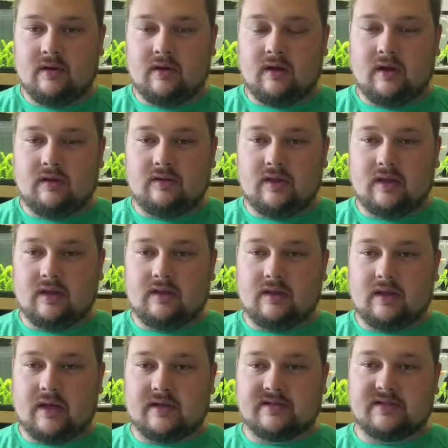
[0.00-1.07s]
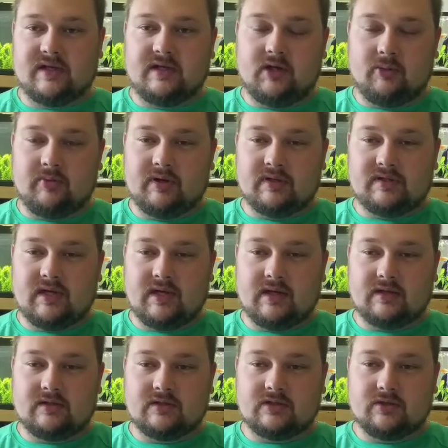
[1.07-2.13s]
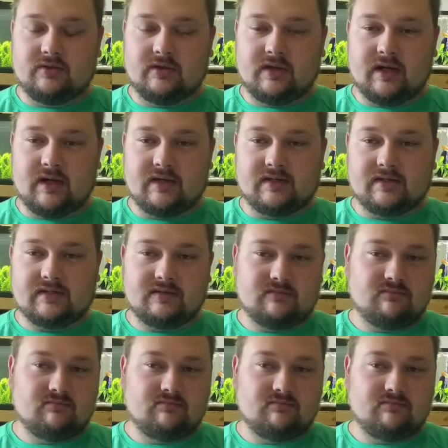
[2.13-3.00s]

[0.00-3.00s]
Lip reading: and then I'll set it up in a tank to show you guys